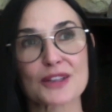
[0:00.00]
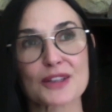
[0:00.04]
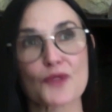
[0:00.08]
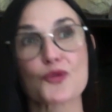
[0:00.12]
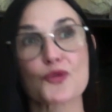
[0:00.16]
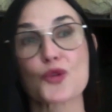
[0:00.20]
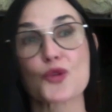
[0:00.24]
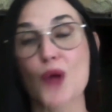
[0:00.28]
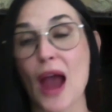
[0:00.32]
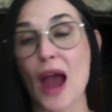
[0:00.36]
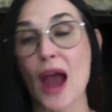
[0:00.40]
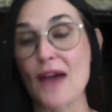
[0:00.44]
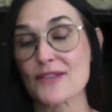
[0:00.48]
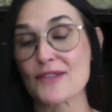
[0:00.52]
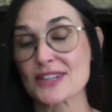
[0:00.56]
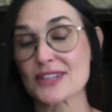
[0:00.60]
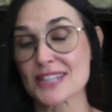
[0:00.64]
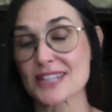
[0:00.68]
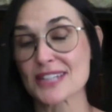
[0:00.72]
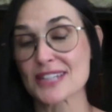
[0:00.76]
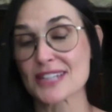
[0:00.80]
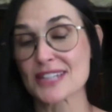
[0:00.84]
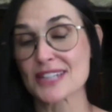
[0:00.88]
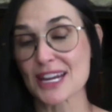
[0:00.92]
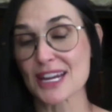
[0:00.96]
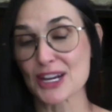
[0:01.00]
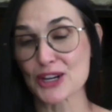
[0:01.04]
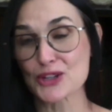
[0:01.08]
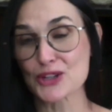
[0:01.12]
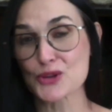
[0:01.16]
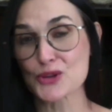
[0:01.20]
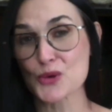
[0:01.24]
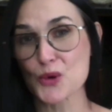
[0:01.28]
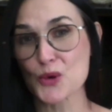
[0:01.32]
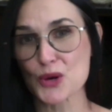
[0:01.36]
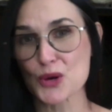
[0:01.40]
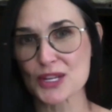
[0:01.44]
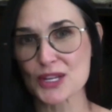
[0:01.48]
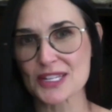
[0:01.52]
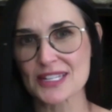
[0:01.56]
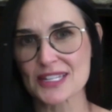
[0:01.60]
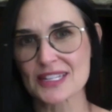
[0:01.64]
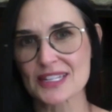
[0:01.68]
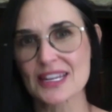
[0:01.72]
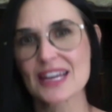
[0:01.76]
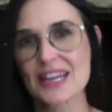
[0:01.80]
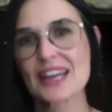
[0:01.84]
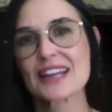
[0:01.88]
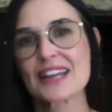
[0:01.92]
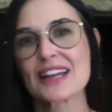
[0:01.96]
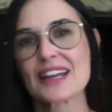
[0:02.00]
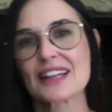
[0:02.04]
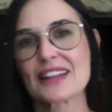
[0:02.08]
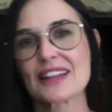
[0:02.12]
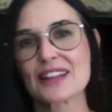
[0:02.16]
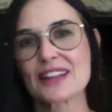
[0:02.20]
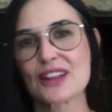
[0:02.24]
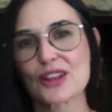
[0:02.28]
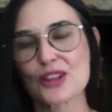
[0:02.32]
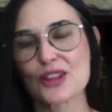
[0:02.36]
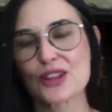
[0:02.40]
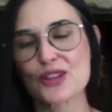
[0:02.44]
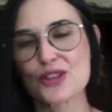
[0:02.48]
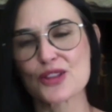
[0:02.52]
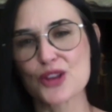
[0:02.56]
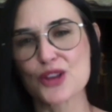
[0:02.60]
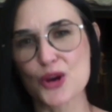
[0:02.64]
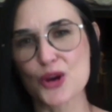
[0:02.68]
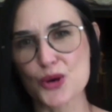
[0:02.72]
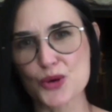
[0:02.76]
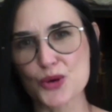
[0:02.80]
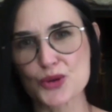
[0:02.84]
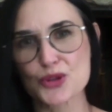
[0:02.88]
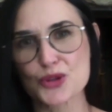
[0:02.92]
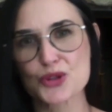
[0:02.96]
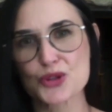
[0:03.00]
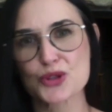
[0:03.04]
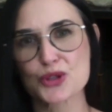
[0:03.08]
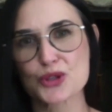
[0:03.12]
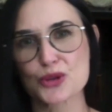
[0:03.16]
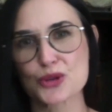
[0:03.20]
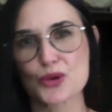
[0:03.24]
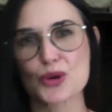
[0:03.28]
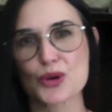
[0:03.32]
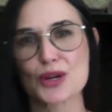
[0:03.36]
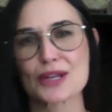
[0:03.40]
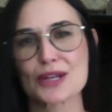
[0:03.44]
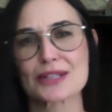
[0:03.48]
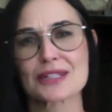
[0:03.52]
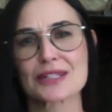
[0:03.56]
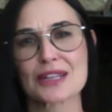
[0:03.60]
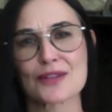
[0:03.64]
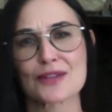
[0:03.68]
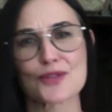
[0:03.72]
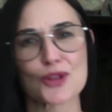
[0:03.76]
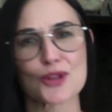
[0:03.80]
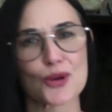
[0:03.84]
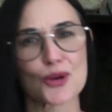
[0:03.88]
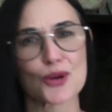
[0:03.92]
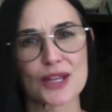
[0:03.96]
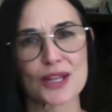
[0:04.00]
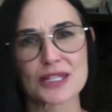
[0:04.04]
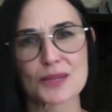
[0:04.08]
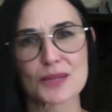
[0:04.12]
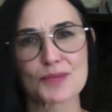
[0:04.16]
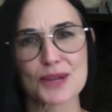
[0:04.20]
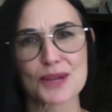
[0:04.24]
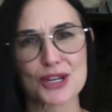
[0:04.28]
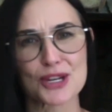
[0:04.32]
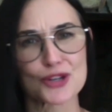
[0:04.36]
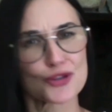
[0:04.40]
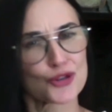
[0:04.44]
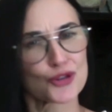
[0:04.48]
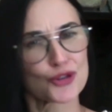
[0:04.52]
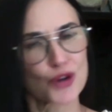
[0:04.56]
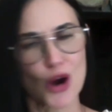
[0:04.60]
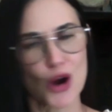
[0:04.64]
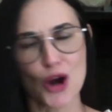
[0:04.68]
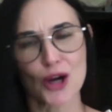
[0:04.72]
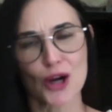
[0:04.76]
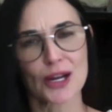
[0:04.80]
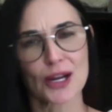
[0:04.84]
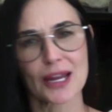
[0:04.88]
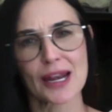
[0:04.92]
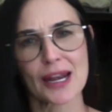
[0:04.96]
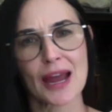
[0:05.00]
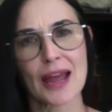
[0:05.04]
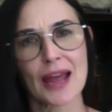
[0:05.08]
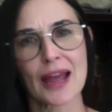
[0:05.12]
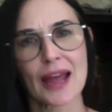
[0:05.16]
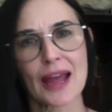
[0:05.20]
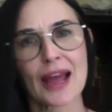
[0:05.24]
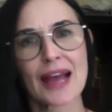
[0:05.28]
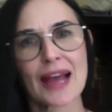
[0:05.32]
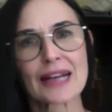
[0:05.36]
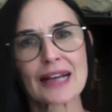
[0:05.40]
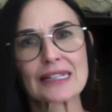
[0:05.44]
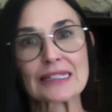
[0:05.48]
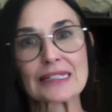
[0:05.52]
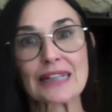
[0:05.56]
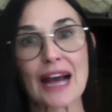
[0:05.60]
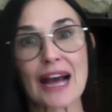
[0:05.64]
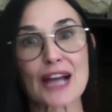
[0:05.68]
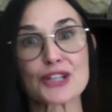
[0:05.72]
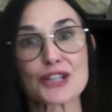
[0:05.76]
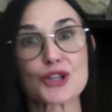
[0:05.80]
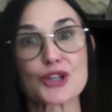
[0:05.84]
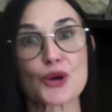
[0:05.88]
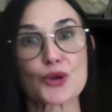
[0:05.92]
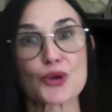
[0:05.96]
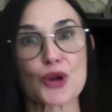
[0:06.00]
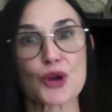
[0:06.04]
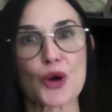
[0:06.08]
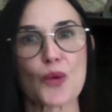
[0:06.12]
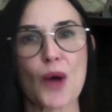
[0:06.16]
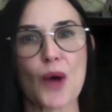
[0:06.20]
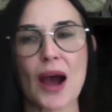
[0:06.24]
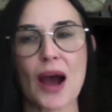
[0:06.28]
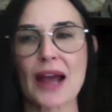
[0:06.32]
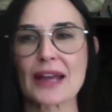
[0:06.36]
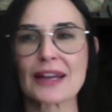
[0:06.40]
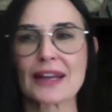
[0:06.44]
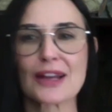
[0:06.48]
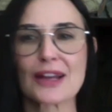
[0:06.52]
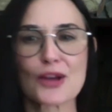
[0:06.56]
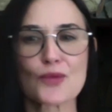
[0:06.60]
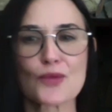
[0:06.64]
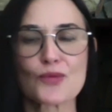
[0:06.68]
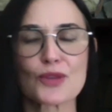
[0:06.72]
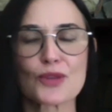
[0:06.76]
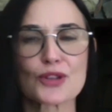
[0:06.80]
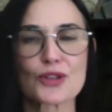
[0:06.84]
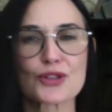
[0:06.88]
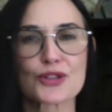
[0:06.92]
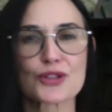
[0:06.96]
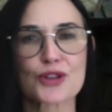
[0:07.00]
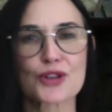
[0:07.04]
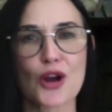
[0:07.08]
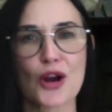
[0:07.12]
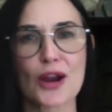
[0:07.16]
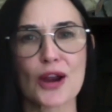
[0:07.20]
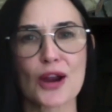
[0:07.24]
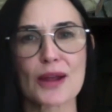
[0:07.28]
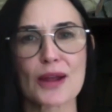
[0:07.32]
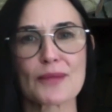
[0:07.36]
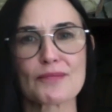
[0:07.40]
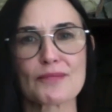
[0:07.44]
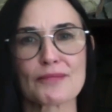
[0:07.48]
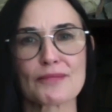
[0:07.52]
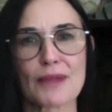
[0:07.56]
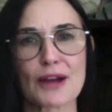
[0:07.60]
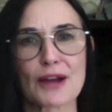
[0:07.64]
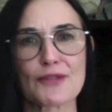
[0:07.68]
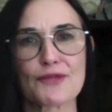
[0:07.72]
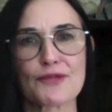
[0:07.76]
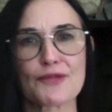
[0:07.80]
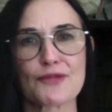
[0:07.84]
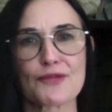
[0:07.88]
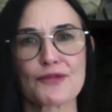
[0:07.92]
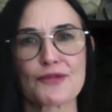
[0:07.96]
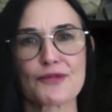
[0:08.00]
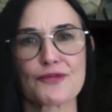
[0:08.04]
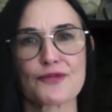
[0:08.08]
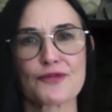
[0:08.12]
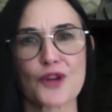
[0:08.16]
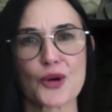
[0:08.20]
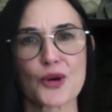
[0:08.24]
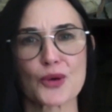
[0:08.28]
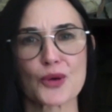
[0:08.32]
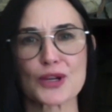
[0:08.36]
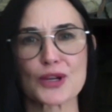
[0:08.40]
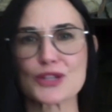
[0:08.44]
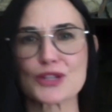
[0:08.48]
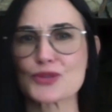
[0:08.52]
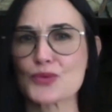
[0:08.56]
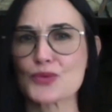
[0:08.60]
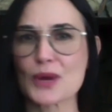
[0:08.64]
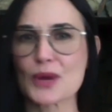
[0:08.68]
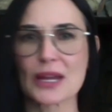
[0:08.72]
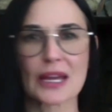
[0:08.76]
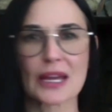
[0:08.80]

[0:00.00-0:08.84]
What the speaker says: gravitating towards those stories, even though that's a bit dark, and I don't know why. Sorry, my phone is ringing.